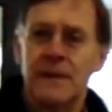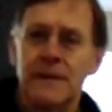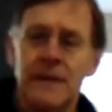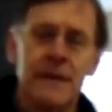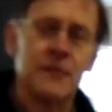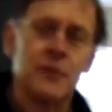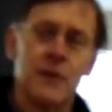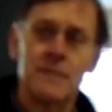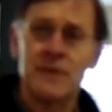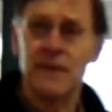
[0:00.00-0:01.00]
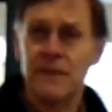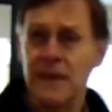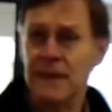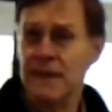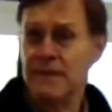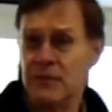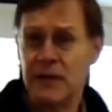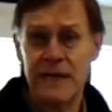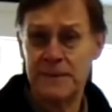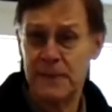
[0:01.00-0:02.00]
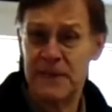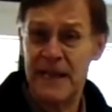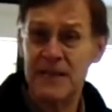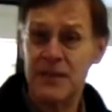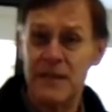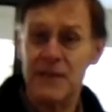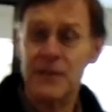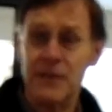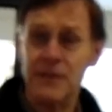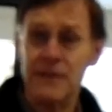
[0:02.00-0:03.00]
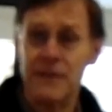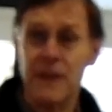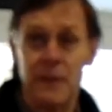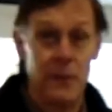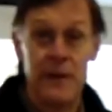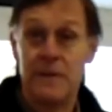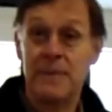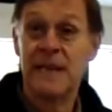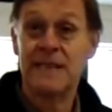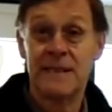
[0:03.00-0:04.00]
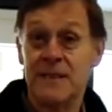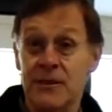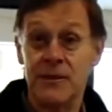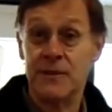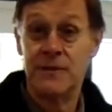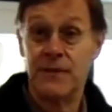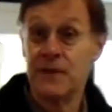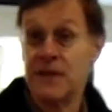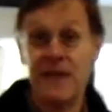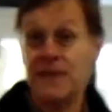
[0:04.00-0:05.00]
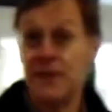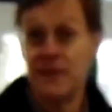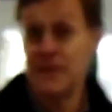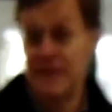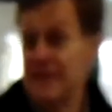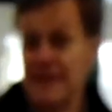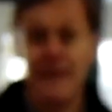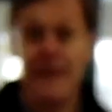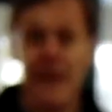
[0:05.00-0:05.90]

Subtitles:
In terms of the transportation issues, one of the biggest issues for seniors and